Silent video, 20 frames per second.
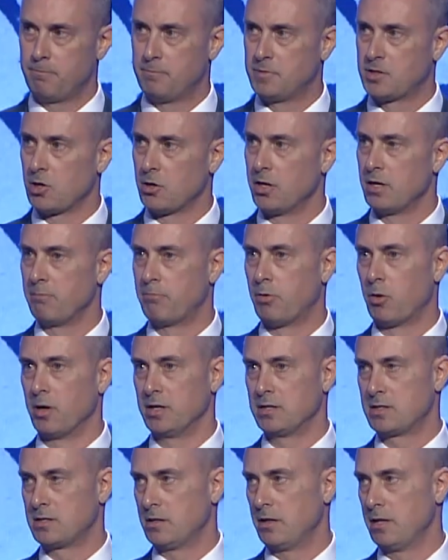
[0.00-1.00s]
turning
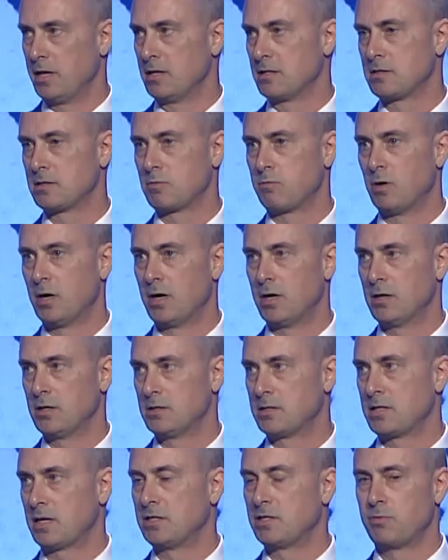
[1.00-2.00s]
points in this
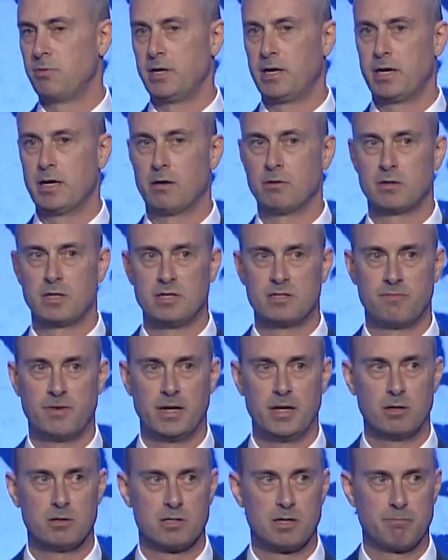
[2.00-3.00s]
was I tweeted out these
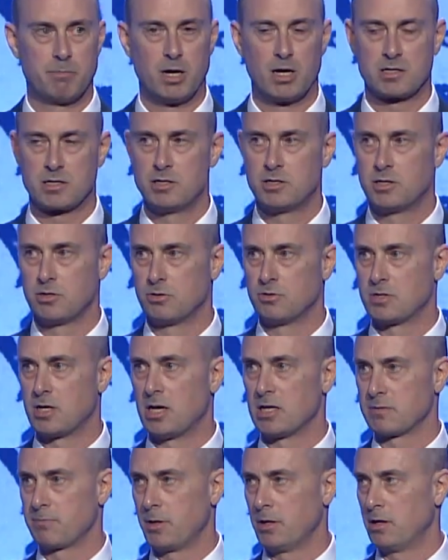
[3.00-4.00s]
videos that Boston Children's
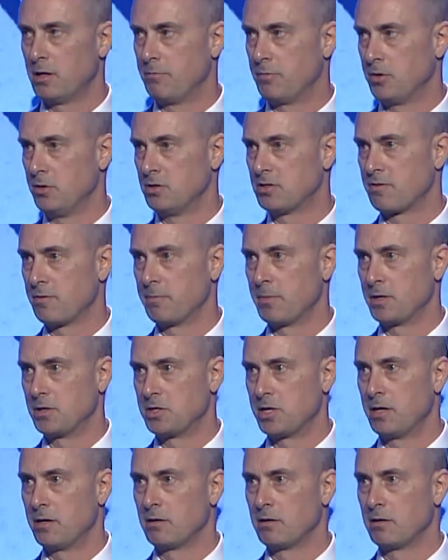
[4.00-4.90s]
Hospital had produced from their gender